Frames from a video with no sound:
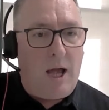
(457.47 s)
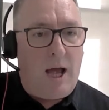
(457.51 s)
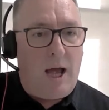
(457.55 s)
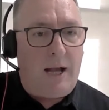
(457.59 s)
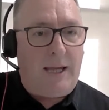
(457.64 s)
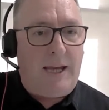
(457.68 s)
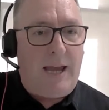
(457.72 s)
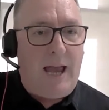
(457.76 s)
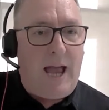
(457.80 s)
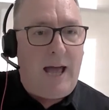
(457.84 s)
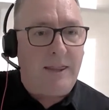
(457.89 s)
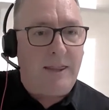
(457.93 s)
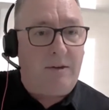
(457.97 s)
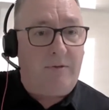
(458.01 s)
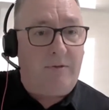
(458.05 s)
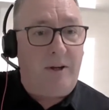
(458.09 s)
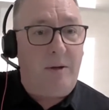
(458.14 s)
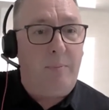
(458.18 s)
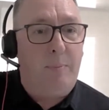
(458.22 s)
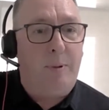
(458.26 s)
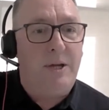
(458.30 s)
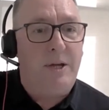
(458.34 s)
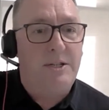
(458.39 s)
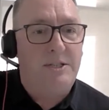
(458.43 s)
and he had the
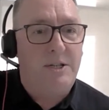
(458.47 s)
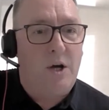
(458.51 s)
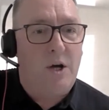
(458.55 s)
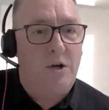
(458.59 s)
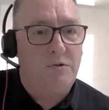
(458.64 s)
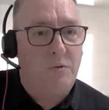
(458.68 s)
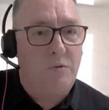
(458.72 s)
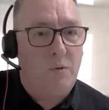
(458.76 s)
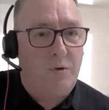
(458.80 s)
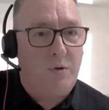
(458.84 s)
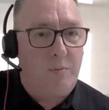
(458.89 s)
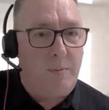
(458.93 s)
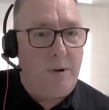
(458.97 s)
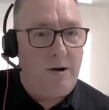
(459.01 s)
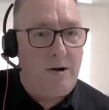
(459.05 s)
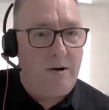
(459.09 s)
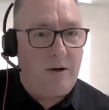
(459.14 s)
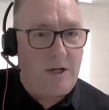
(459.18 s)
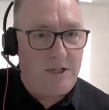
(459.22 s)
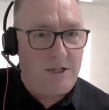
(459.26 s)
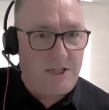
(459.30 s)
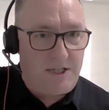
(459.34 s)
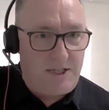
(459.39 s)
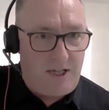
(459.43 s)
VP of Sales for North
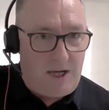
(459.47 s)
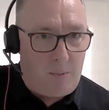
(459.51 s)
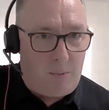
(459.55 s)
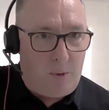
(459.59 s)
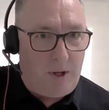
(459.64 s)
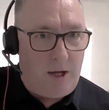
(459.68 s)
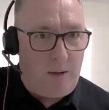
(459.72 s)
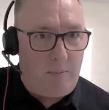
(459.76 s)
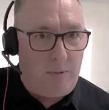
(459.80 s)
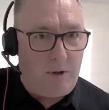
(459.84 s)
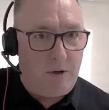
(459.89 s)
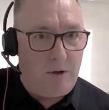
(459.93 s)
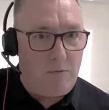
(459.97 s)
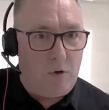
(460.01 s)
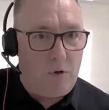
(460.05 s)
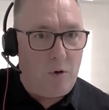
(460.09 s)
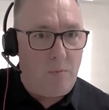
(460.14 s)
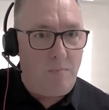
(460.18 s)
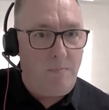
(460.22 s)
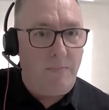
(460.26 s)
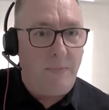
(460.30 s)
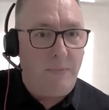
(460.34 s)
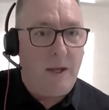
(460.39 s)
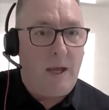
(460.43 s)
America sitting with him in the
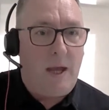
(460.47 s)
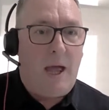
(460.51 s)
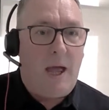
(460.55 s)
room,